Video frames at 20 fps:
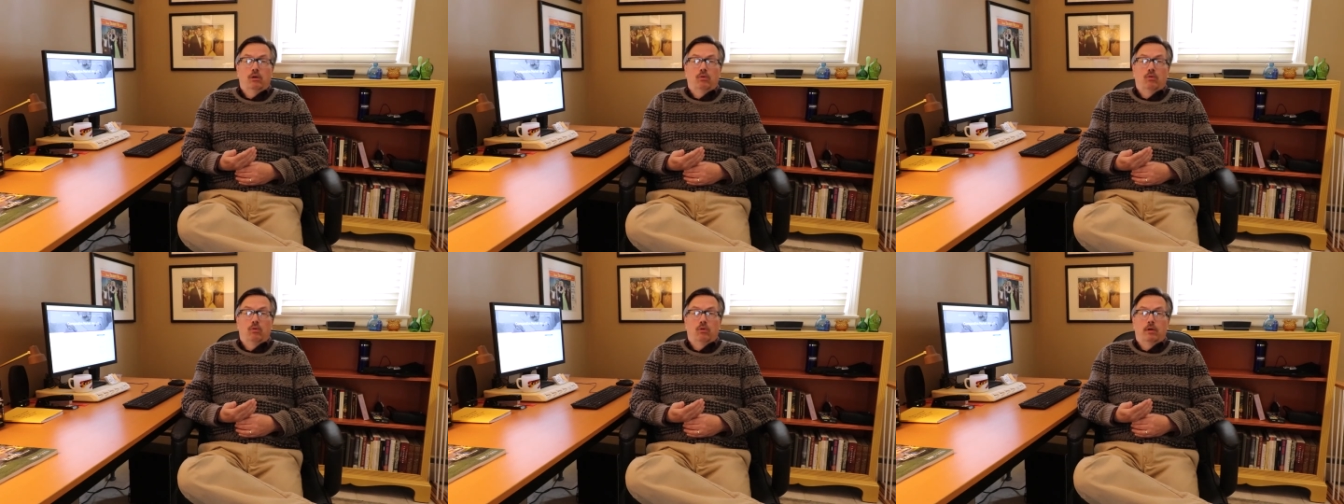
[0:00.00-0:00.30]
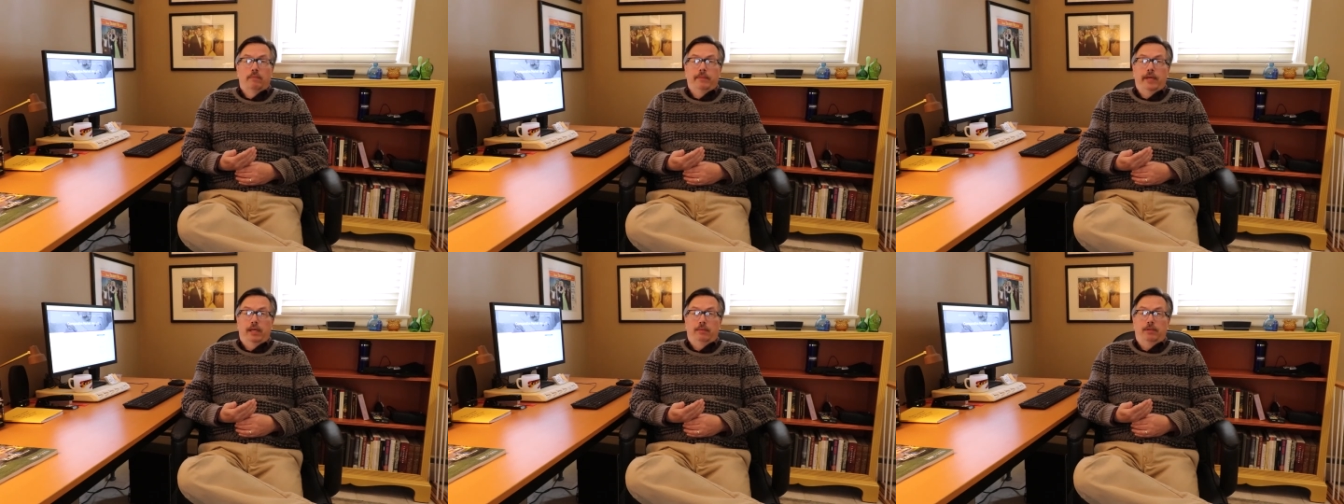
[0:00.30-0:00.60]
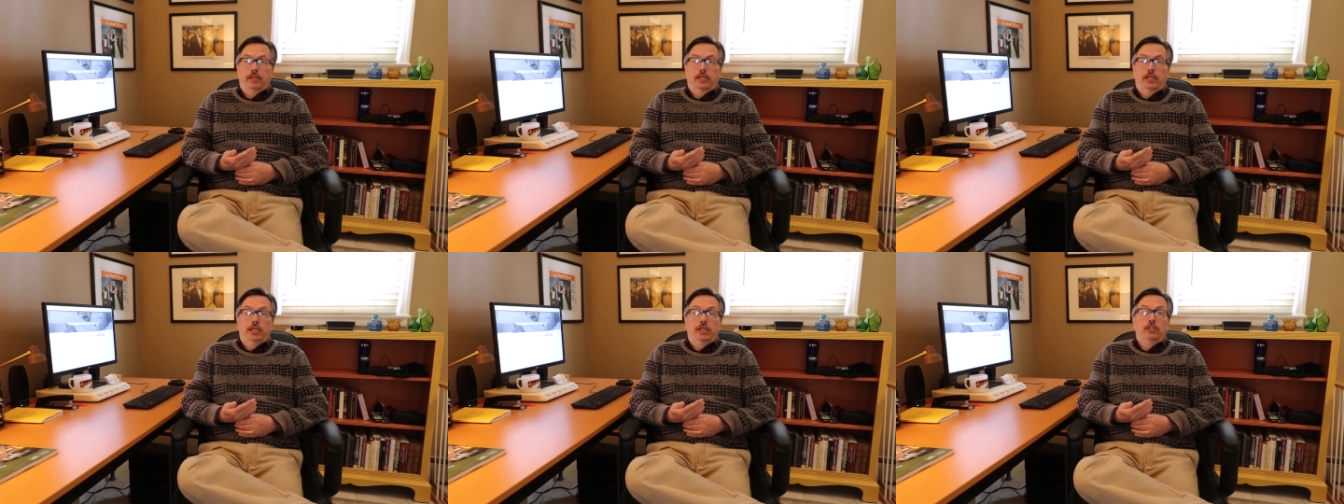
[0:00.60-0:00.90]
or
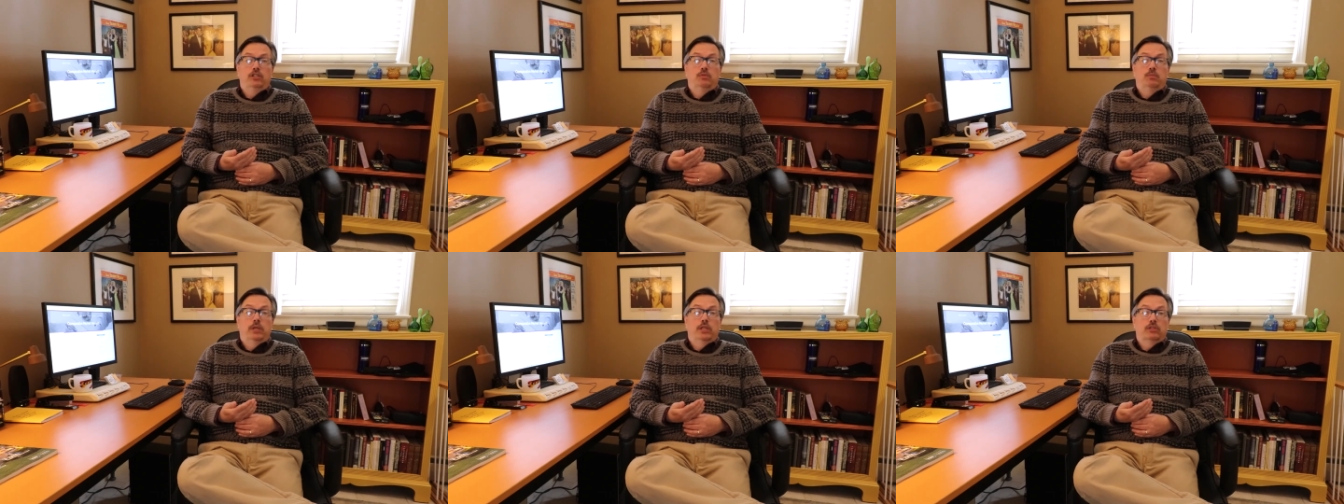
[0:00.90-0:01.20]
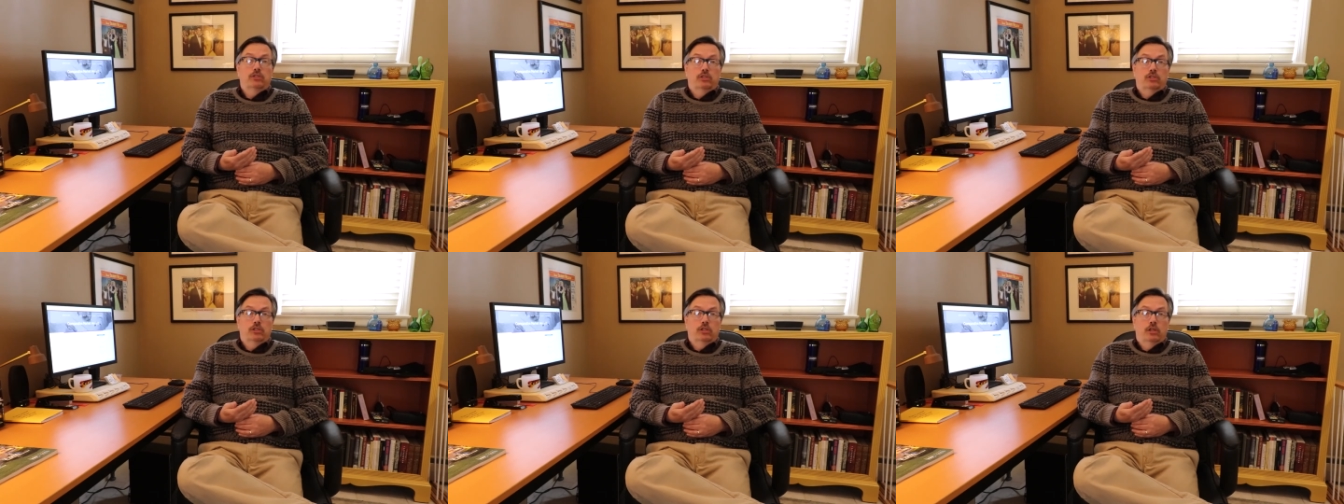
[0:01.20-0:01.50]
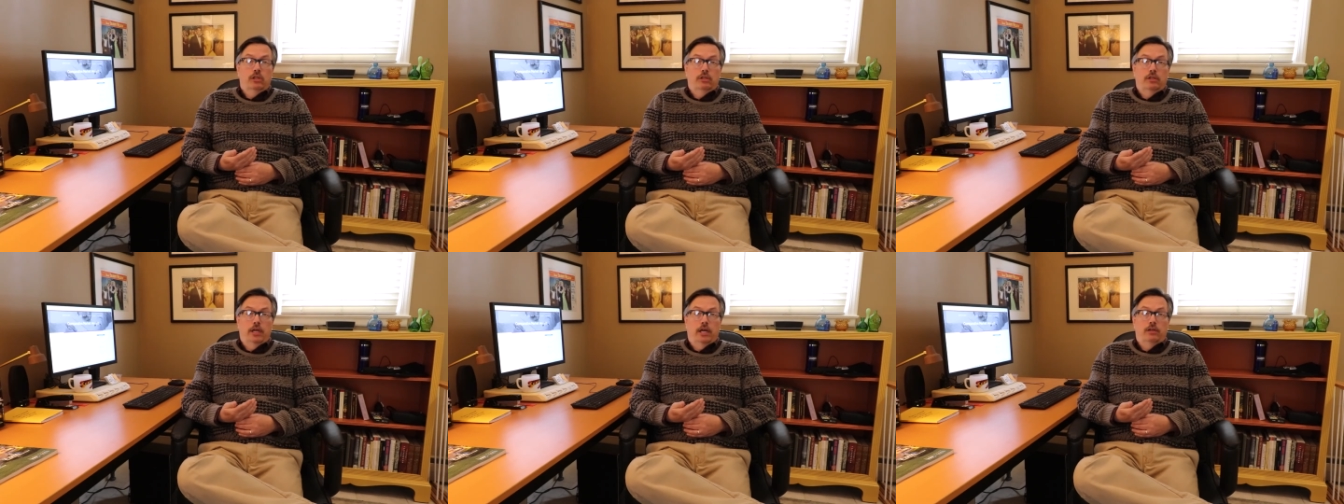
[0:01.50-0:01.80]
maybe easements
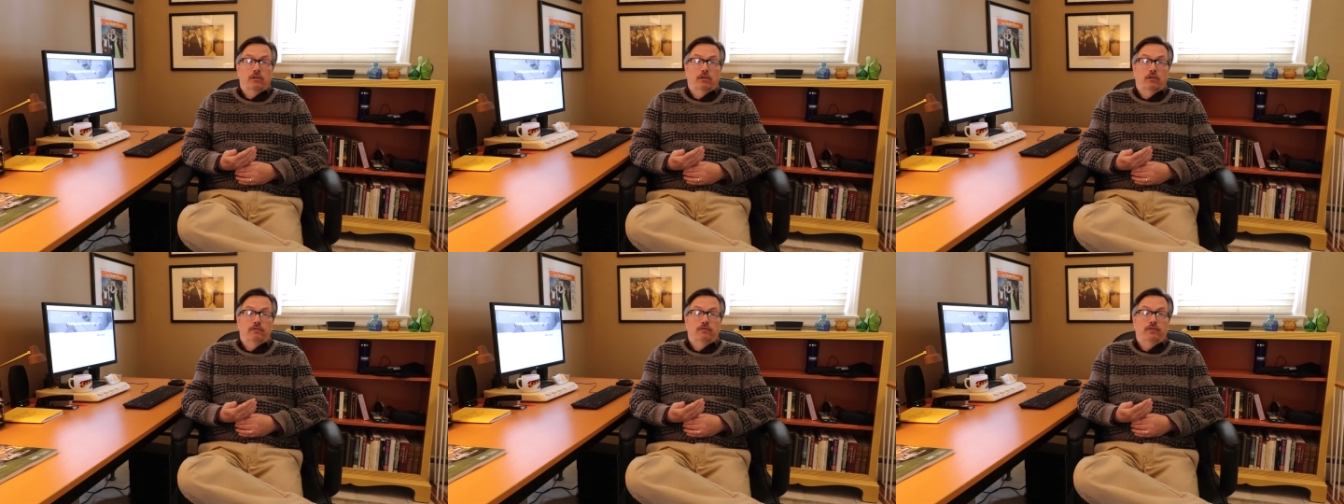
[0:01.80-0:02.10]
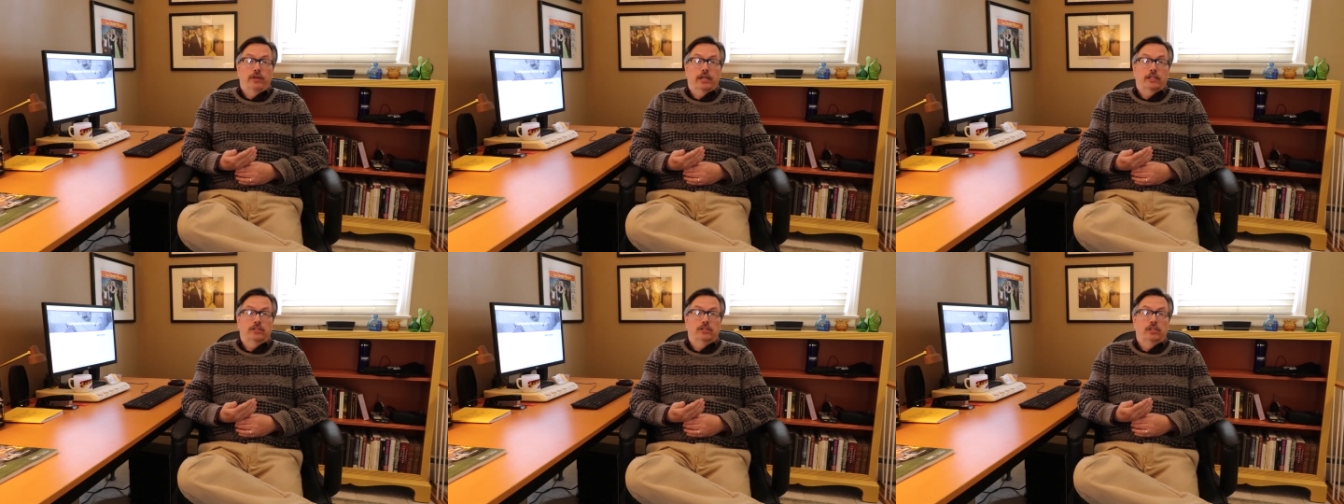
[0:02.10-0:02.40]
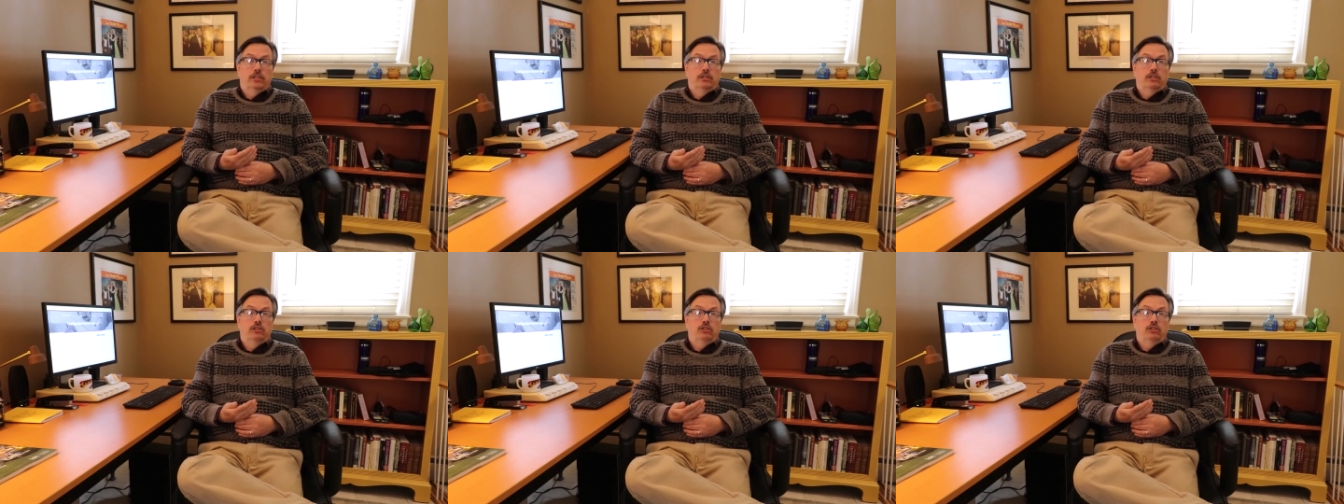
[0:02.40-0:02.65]
that are affecting